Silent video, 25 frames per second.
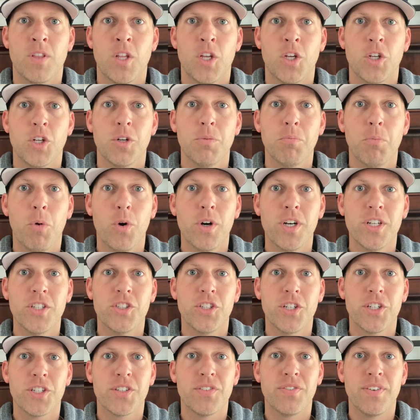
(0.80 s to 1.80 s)
Good morning,
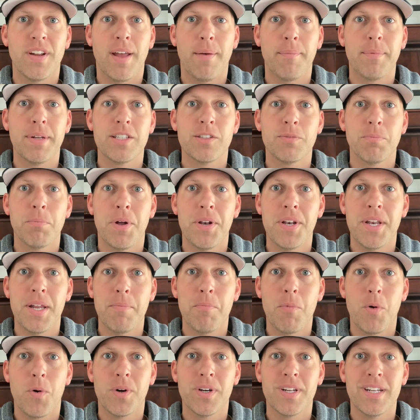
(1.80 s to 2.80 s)
church family. It's Monday
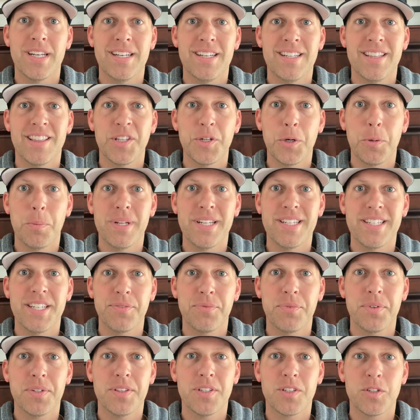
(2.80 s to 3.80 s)
morning. A little bit
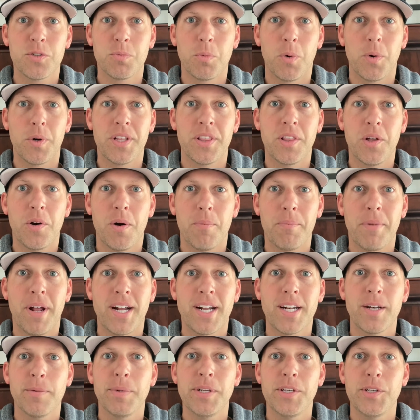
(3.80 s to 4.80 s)
different this morning, though. I'm
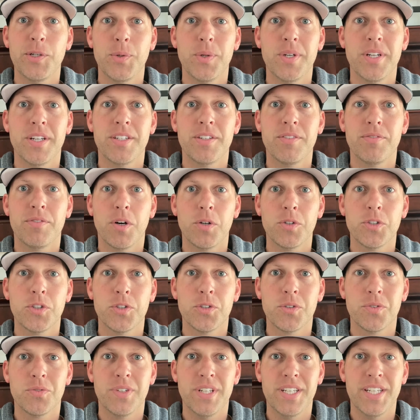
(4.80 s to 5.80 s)
not going to be doing a
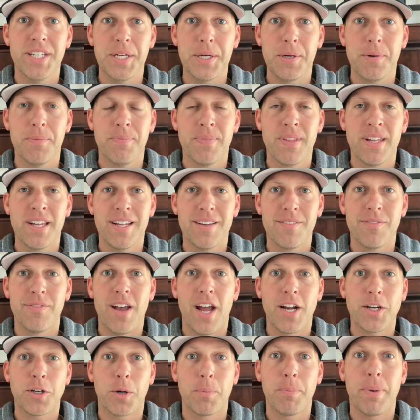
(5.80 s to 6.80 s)
devotional video. In
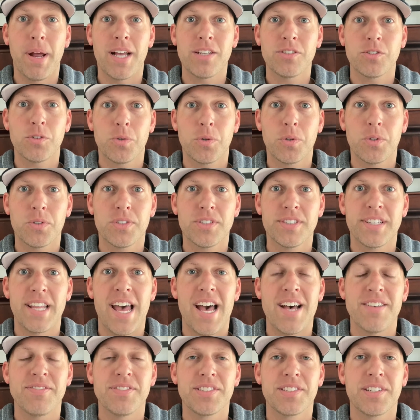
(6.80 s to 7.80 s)
fact, our pastoral
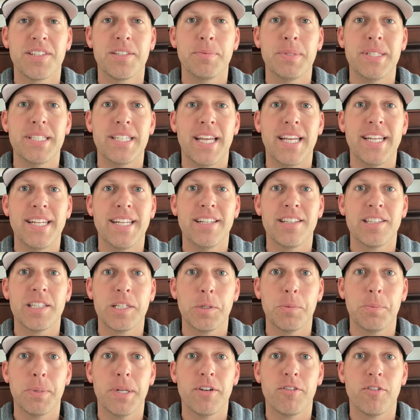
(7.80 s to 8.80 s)
staff is going to be taking a
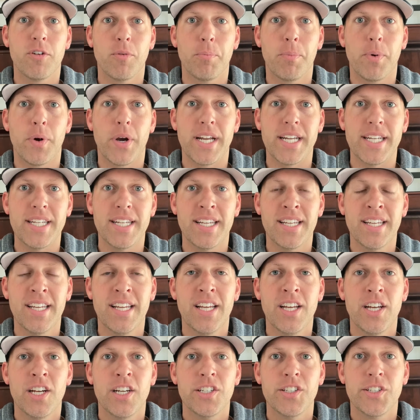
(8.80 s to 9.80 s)
little bit of a break
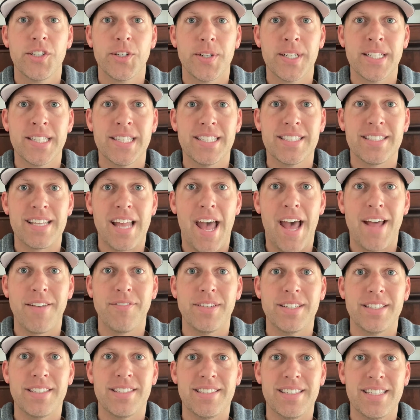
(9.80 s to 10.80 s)
during this
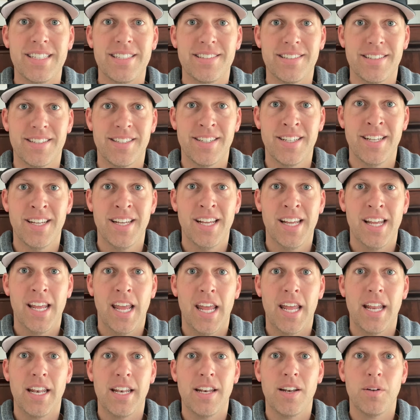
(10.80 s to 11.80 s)
Advent season.
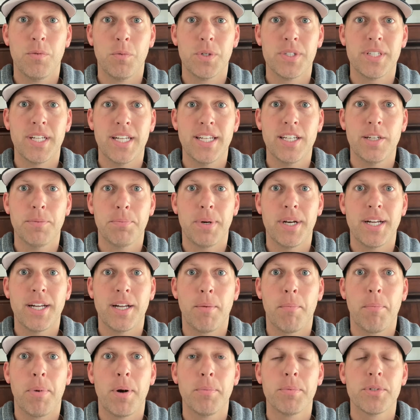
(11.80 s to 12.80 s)
And we're taking a break
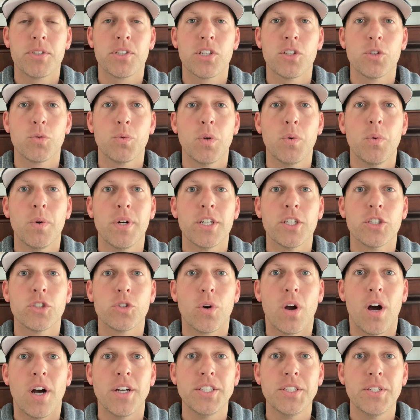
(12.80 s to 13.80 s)
on purpose because we want to
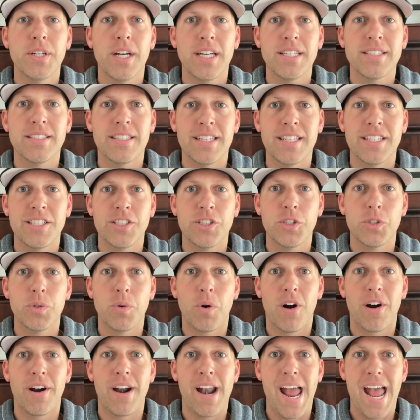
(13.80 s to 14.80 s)
draw you guys into
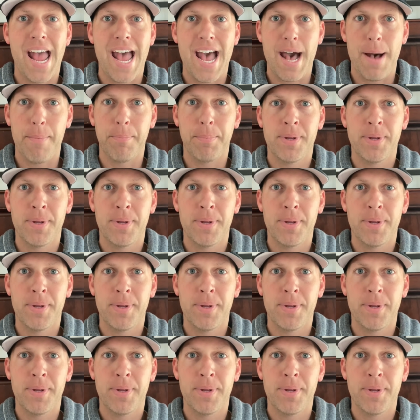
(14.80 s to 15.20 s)
our app.